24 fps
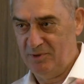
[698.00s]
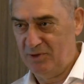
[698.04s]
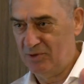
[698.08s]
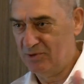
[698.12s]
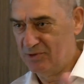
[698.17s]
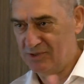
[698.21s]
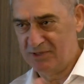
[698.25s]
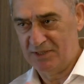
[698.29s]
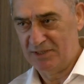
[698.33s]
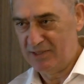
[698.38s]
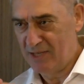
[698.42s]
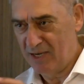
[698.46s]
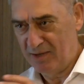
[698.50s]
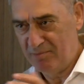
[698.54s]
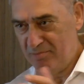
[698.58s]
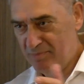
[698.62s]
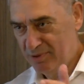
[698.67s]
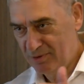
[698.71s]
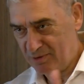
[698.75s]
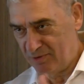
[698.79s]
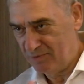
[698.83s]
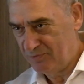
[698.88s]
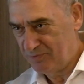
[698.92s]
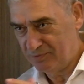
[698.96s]
because the
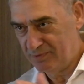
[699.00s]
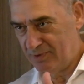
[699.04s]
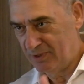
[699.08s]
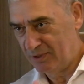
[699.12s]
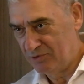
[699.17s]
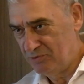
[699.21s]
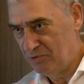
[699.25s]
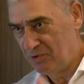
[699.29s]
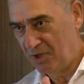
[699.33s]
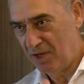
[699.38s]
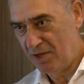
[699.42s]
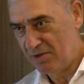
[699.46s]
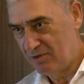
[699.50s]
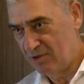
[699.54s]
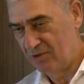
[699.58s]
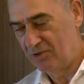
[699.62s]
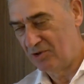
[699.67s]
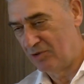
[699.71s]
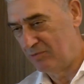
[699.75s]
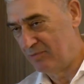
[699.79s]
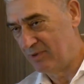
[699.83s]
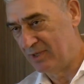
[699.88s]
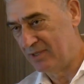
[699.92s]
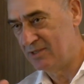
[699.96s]
number of educated
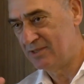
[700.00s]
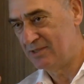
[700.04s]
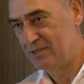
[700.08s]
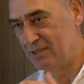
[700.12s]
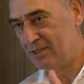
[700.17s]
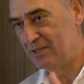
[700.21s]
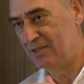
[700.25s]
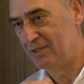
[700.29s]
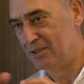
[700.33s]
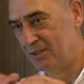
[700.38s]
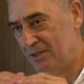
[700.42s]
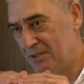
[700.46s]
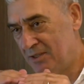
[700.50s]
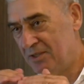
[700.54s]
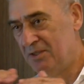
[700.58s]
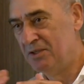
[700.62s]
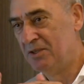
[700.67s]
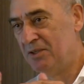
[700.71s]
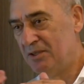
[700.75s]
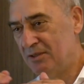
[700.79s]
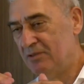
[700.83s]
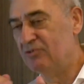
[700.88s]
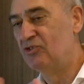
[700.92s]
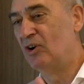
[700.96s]
Roma is still
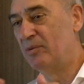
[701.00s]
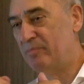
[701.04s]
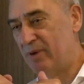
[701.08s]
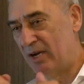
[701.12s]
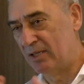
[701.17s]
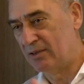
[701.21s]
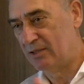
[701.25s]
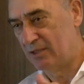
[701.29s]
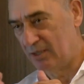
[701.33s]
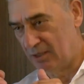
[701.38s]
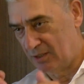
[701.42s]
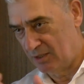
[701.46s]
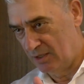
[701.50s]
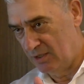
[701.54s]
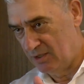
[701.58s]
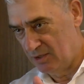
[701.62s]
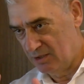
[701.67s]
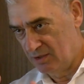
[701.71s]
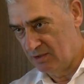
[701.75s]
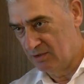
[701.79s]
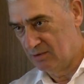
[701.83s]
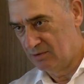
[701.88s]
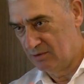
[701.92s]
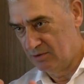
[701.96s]

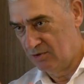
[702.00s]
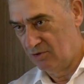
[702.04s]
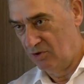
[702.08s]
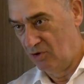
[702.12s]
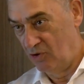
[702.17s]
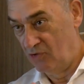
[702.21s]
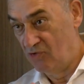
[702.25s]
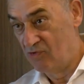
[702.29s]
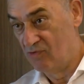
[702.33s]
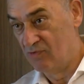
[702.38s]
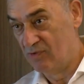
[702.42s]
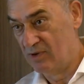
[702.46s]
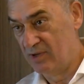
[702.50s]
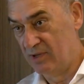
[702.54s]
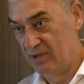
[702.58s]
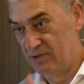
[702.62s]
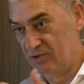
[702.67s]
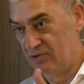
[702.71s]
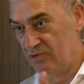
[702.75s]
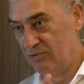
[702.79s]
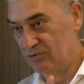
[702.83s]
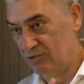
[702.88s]
dramatically low, as you